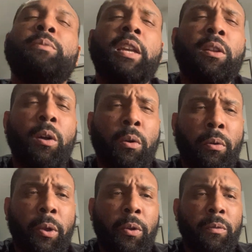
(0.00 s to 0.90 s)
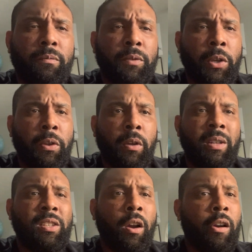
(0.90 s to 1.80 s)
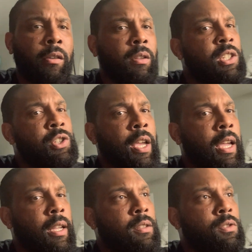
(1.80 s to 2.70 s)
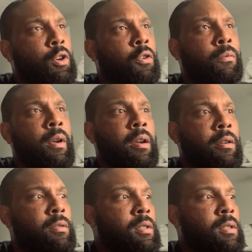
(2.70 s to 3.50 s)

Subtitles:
we get older, you know, it's harder to change careers.